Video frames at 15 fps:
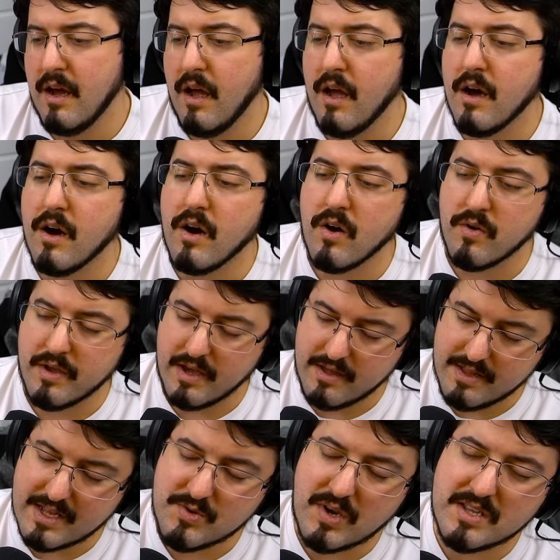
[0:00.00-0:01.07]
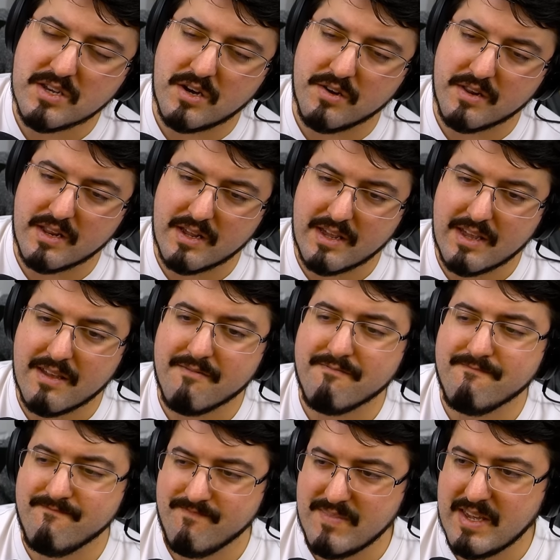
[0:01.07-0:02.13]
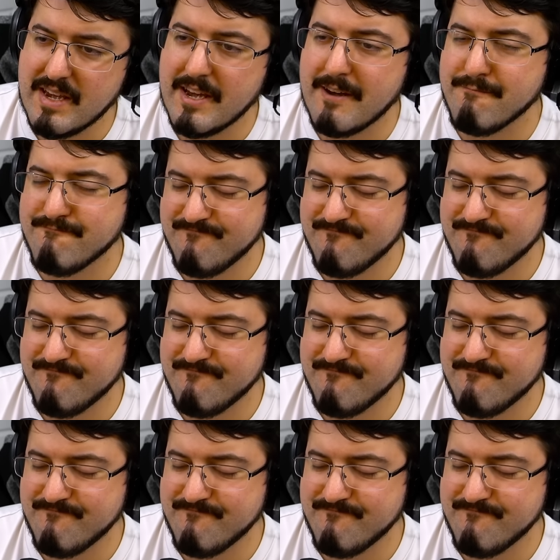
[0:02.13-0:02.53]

Uh, okay, that's why it's called an. Yeah.